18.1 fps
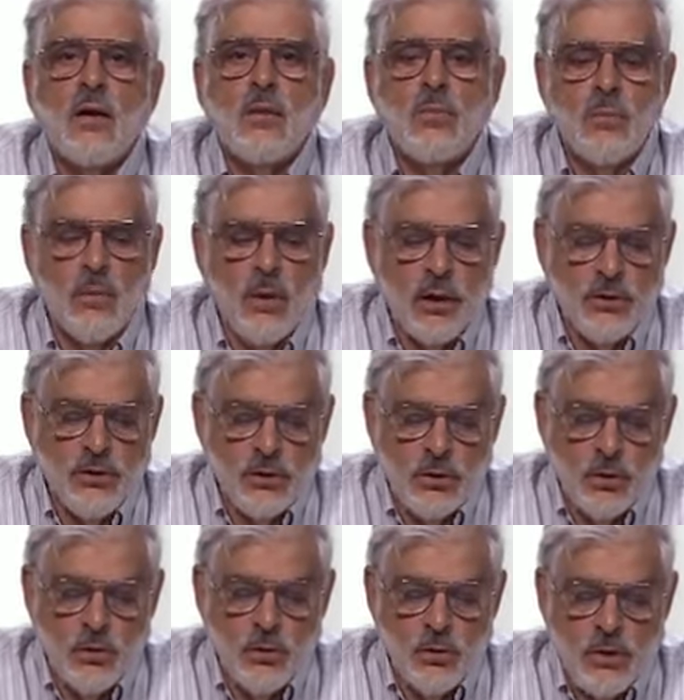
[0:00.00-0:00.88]

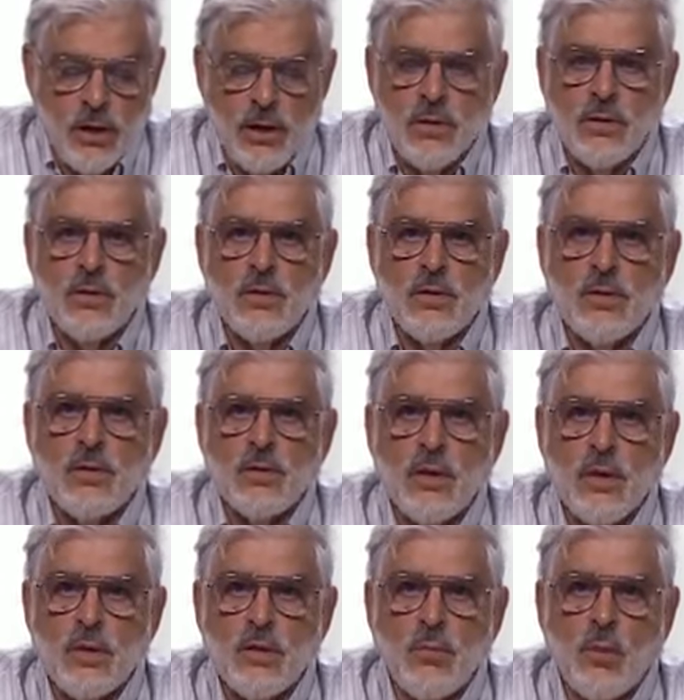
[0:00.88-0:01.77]
Modulo,
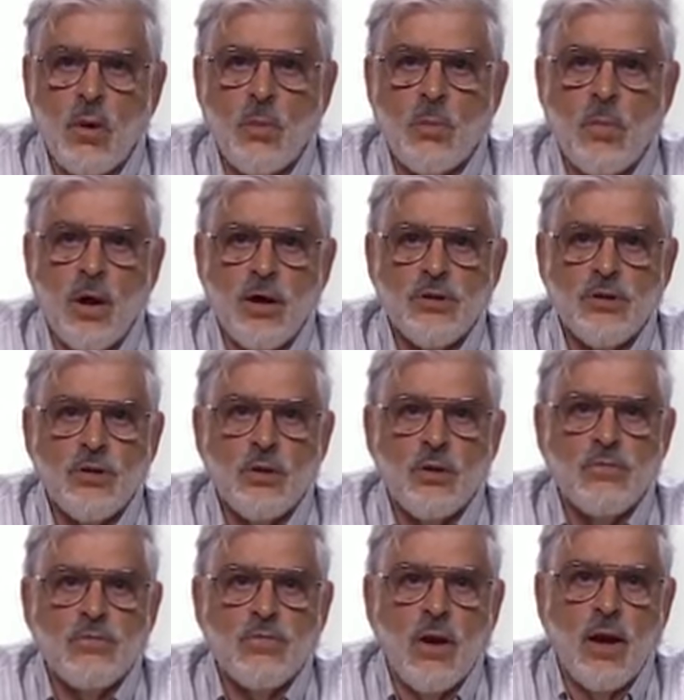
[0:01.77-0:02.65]
take them all modulo
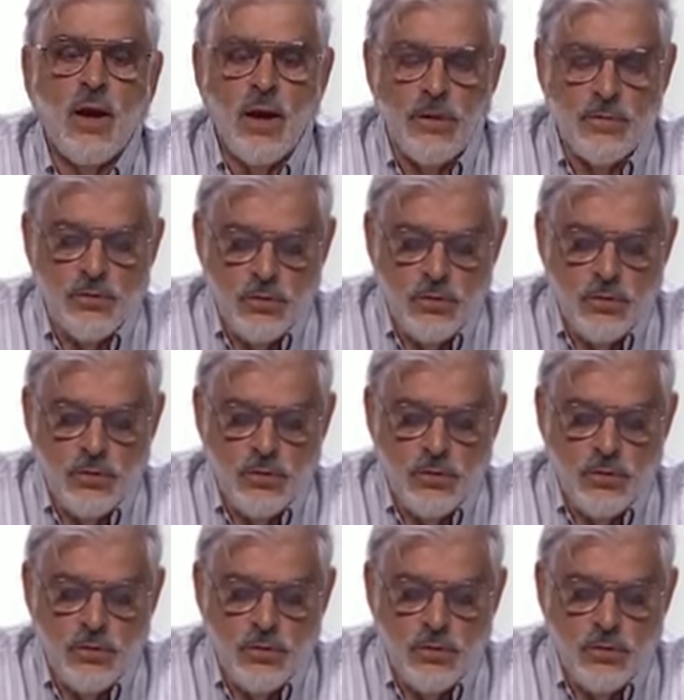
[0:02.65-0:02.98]
5,